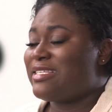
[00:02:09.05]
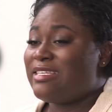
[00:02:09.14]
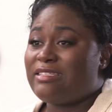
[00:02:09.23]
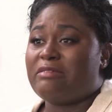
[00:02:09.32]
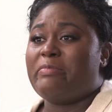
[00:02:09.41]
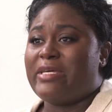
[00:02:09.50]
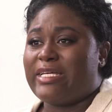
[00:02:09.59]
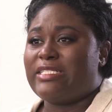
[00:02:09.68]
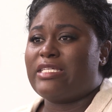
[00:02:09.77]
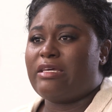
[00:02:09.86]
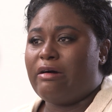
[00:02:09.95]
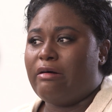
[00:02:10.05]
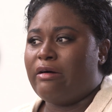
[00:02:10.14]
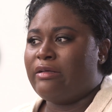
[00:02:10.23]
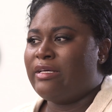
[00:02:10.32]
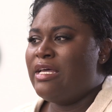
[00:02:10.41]
This is a big
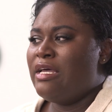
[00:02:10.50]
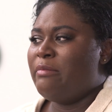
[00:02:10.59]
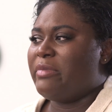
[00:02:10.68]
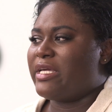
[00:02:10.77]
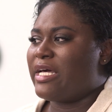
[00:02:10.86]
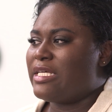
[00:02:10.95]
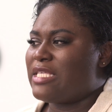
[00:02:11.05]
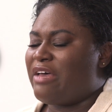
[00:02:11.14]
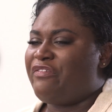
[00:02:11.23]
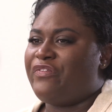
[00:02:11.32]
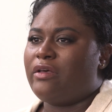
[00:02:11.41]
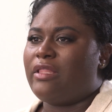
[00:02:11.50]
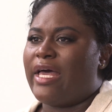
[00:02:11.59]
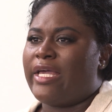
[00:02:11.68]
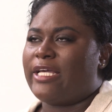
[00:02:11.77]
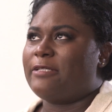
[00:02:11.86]
deal because I feel
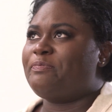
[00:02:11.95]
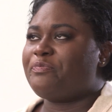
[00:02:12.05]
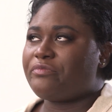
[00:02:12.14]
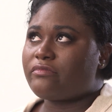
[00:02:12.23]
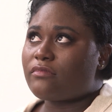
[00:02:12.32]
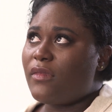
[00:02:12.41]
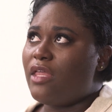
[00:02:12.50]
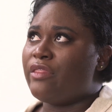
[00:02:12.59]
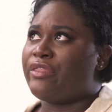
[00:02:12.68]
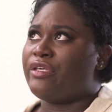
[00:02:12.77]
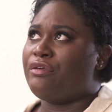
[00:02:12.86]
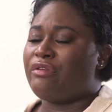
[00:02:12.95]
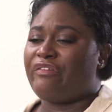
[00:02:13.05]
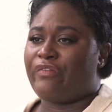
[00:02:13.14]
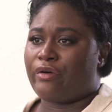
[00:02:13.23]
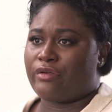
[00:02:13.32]
like the
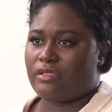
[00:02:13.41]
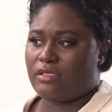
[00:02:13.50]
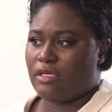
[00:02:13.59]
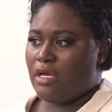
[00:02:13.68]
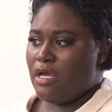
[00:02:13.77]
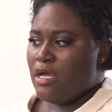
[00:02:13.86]
universe,